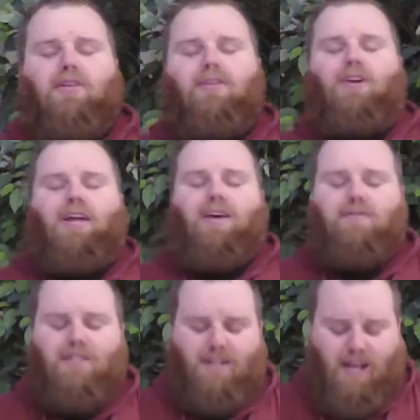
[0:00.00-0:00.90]
Lord, I come
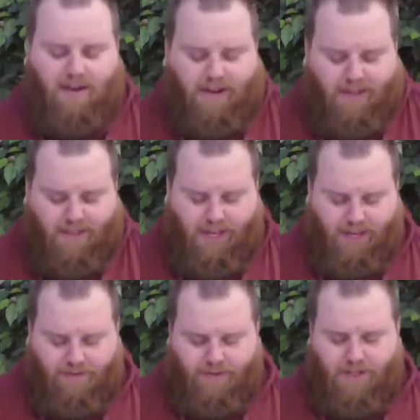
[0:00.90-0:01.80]
to you now and I thank
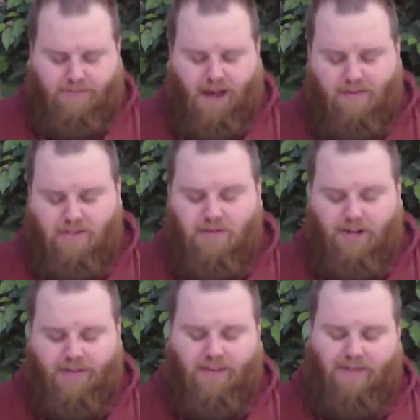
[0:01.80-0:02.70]
you for this Bible
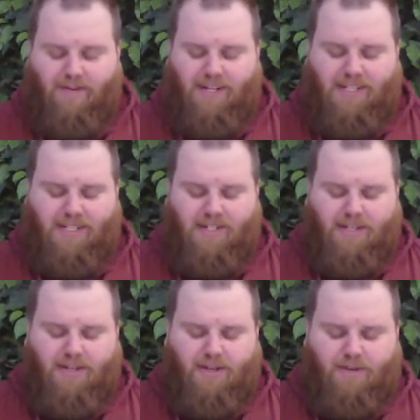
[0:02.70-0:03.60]
story you've given us.
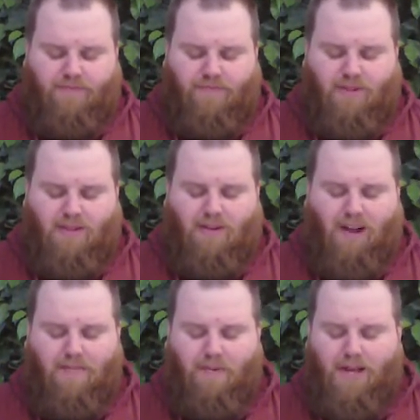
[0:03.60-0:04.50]
Lord,
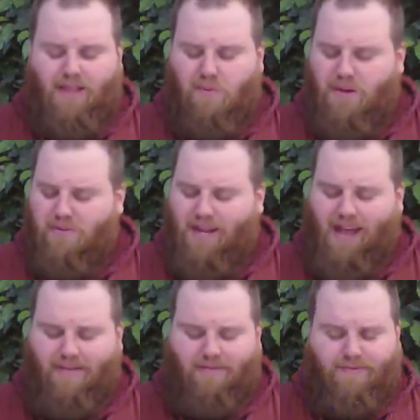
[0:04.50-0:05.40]
I pray that we would
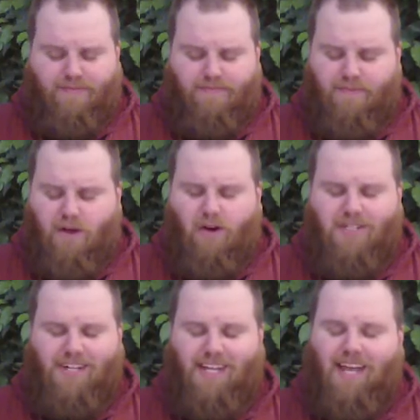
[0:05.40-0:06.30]
have
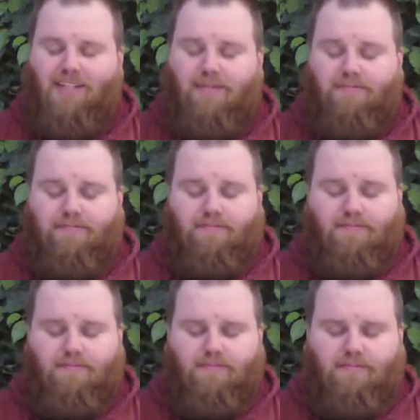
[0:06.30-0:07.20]
hearts like Caleb
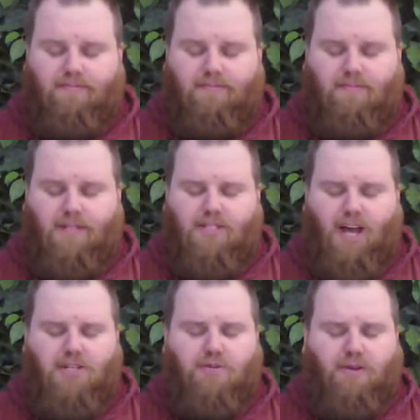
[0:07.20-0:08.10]
and
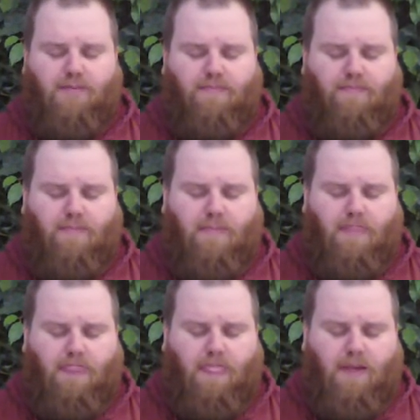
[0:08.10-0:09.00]
Joshua,
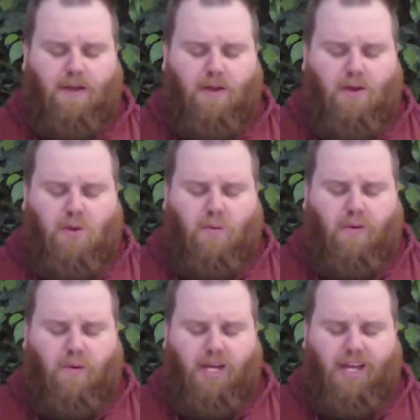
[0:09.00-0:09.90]

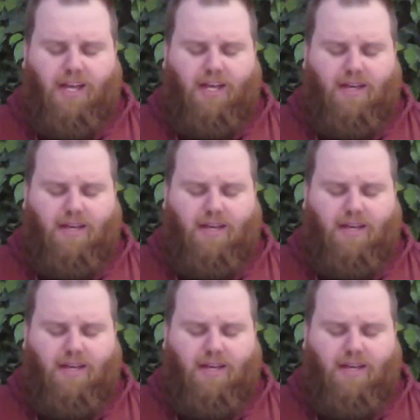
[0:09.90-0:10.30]
where we